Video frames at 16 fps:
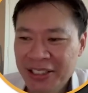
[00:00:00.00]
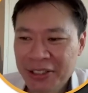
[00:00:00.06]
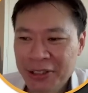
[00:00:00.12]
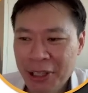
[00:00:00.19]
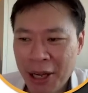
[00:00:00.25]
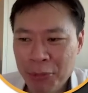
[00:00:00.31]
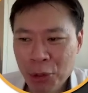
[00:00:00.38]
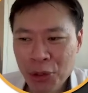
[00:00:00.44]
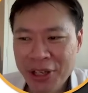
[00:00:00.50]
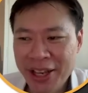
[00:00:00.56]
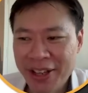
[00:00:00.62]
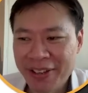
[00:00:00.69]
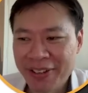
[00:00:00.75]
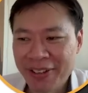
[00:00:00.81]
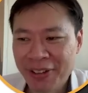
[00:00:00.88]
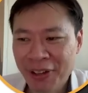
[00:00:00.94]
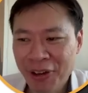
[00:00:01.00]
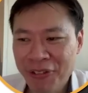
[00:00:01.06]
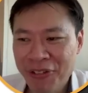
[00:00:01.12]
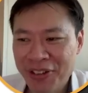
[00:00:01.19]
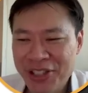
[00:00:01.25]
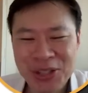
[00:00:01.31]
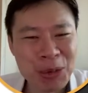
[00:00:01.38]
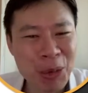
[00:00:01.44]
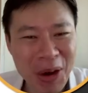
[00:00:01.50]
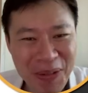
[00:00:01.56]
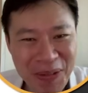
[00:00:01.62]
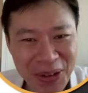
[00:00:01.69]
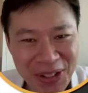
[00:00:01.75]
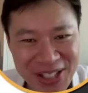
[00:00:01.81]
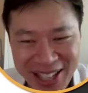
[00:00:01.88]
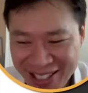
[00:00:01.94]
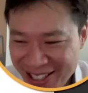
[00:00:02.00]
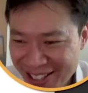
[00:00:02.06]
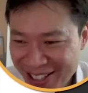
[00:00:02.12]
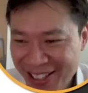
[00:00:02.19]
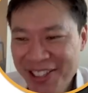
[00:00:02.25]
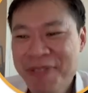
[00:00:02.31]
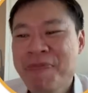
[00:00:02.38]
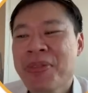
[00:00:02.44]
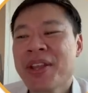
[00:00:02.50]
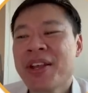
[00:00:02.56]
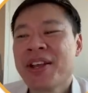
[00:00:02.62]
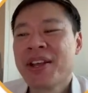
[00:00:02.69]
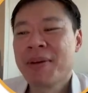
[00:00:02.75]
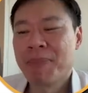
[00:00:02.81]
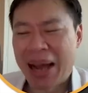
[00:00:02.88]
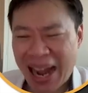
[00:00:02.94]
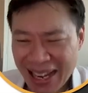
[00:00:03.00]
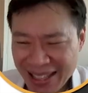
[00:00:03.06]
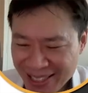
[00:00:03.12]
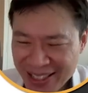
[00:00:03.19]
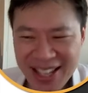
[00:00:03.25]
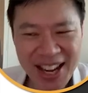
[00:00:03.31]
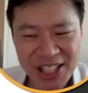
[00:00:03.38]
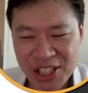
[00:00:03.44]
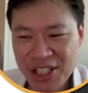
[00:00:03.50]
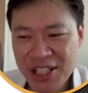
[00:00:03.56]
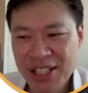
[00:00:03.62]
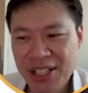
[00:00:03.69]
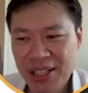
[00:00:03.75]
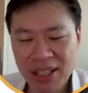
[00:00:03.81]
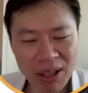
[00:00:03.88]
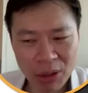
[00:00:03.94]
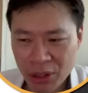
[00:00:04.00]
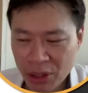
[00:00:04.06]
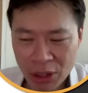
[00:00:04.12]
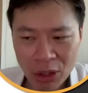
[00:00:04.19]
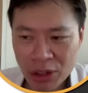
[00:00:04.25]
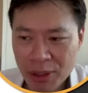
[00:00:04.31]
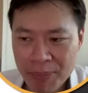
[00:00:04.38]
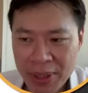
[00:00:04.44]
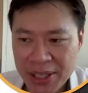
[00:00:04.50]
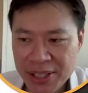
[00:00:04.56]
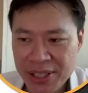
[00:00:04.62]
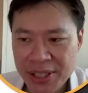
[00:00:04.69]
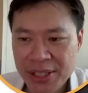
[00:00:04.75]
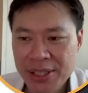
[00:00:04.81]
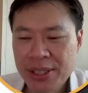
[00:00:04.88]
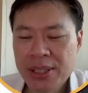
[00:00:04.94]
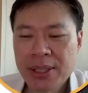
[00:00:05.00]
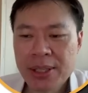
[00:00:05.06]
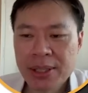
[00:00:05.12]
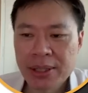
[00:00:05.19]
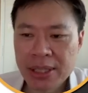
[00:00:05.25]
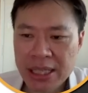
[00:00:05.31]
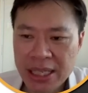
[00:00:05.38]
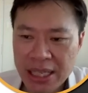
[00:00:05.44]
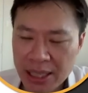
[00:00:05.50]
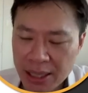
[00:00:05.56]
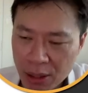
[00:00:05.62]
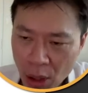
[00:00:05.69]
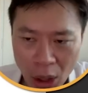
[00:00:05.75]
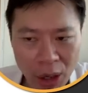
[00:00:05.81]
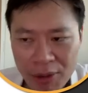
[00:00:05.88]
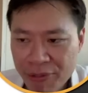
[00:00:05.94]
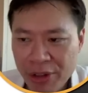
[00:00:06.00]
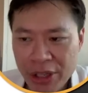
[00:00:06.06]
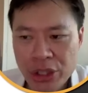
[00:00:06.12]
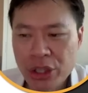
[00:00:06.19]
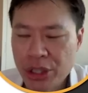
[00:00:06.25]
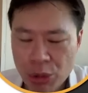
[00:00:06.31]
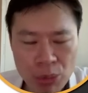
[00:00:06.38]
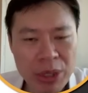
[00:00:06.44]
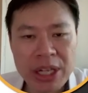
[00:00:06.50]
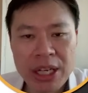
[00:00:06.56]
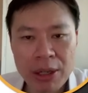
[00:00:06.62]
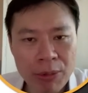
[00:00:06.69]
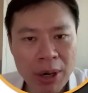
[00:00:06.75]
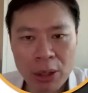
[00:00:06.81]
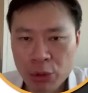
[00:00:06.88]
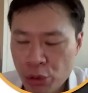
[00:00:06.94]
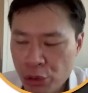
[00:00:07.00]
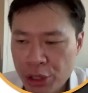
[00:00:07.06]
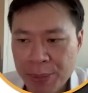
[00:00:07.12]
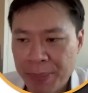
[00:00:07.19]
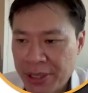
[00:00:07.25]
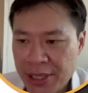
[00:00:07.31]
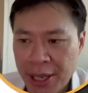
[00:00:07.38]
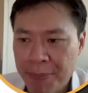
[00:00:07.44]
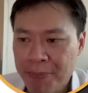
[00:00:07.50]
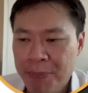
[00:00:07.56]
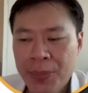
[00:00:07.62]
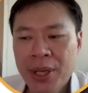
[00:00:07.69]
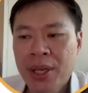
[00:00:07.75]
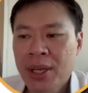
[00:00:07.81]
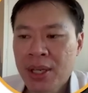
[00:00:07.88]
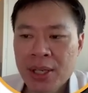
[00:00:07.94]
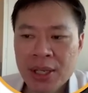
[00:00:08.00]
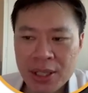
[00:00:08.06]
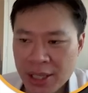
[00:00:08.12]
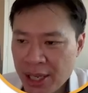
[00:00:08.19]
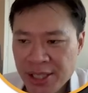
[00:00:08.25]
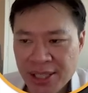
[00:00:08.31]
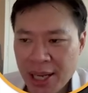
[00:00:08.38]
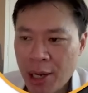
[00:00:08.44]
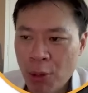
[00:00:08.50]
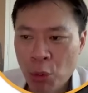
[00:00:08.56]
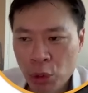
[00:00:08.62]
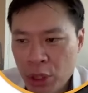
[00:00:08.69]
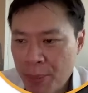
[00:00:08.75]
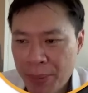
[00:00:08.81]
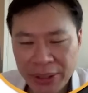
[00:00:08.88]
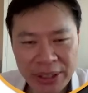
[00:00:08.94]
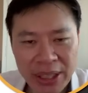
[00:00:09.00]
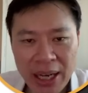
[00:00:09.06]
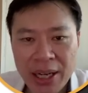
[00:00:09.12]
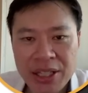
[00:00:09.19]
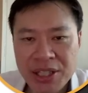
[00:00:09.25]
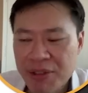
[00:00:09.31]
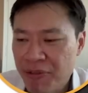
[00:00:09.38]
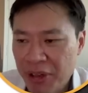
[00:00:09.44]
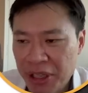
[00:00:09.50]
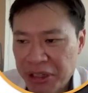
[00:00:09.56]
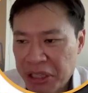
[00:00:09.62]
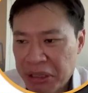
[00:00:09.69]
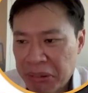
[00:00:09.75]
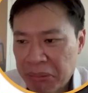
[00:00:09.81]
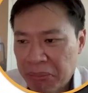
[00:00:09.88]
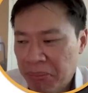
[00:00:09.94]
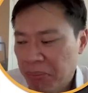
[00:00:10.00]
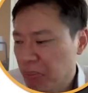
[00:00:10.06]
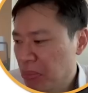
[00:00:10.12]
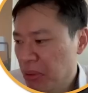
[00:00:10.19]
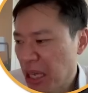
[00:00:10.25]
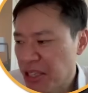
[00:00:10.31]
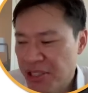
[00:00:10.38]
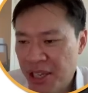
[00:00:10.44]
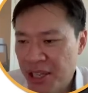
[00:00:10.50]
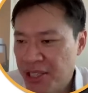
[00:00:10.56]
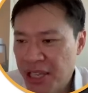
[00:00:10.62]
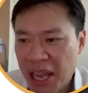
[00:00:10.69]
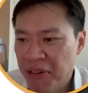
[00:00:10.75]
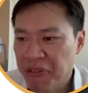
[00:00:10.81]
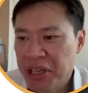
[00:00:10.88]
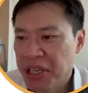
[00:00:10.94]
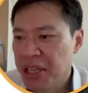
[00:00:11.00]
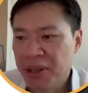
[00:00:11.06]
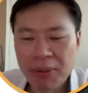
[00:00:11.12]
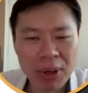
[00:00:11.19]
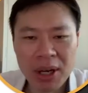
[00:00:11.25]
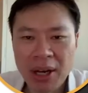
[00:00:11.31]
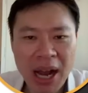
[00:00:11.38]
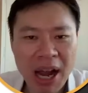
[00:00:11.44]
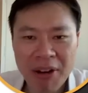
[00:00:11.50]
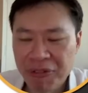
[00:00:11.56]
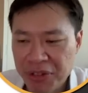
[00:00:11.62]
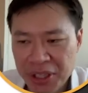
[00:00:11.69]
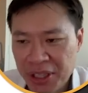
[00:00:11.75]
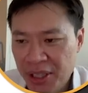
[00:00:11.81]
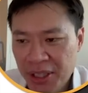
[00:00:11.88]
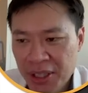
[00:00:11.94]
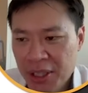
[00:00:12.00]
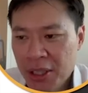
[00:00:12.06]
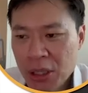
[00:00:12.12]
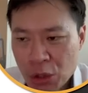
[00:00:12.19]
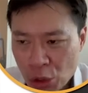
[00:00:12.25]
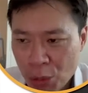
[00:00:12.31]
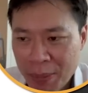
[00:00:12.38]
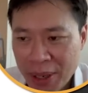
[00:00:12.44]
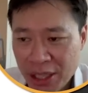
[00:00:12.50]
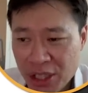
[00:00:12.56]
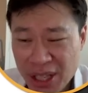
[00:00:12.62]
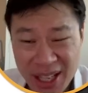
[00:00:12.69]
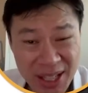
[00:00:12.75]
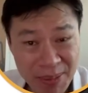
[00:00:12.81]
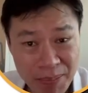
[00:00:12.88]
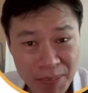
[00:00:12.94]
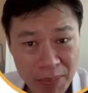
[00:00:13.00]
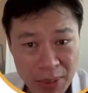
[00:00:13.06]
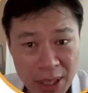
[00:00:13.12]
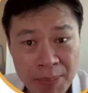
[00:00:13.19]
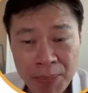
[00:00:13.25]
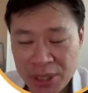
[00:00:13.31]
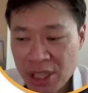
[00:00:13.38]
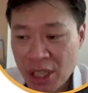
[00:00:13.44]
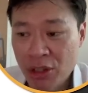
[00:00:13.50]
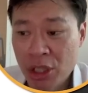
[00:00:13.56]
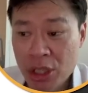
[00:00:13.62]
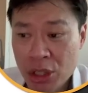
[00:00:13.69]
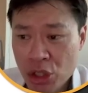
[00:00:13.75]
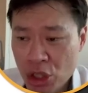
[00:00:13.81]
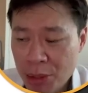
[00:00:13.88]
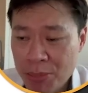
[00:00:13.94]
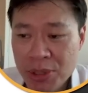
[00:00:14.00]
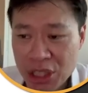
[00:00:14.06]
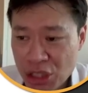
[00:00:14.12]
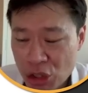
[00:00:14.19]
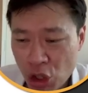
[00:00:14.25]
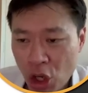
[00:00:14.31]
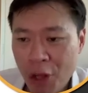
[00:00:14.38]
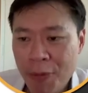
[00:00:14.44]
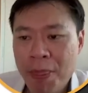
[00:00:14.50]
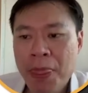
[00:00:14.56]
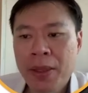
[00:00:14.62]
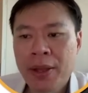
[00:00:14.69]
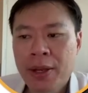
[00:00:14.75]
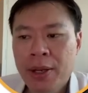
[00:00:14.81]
Now I'm going to get a lot of squabbles I hear. But I think actually on a long-term basis, the core inflation is really around 3%. Yes, our roti prata is inflating 10 cents every half year so much, and in percentage terms is a lot.